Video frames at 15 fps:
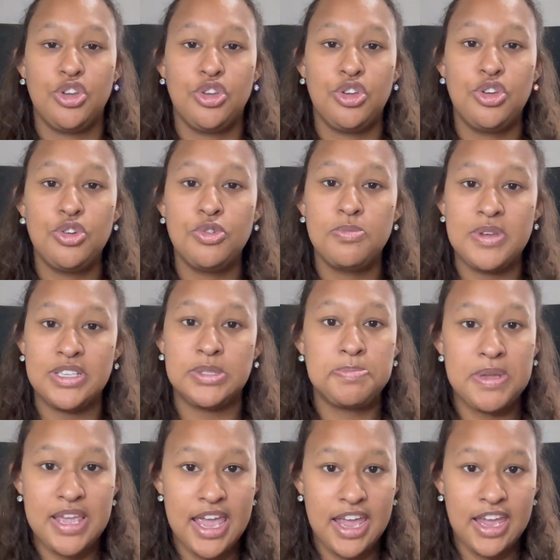who
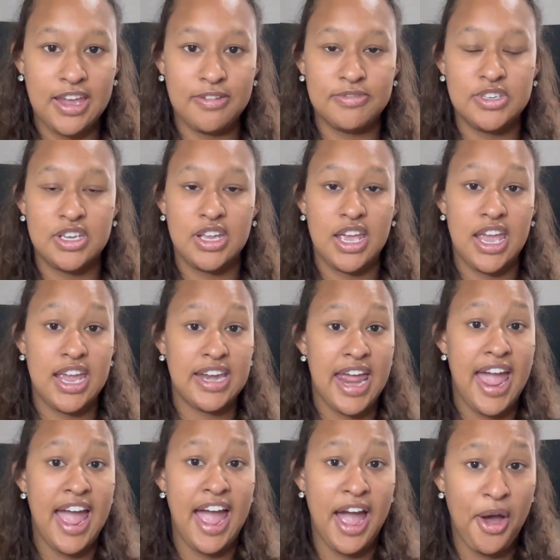misbehaved and
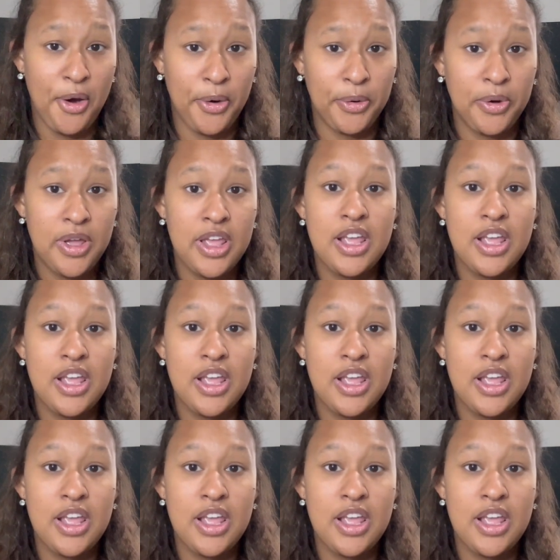how.